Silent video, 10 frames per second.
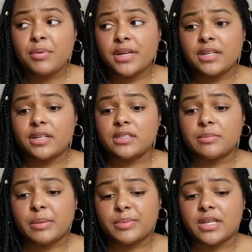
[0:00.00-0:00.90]
probably gonna
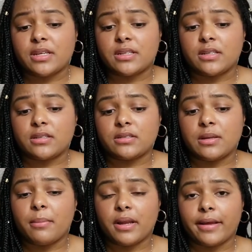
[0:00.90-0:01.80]
end up upsetting
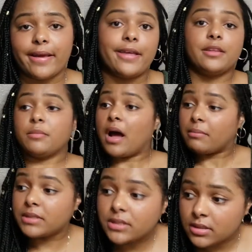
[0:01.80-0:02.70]
somebody and their
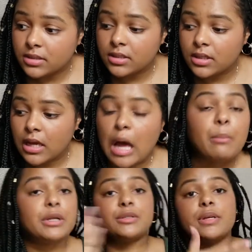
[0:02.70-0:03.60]
mama,
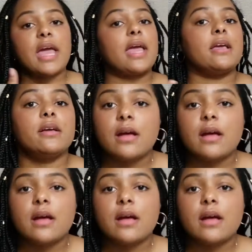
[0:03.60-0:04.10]
but it's okay.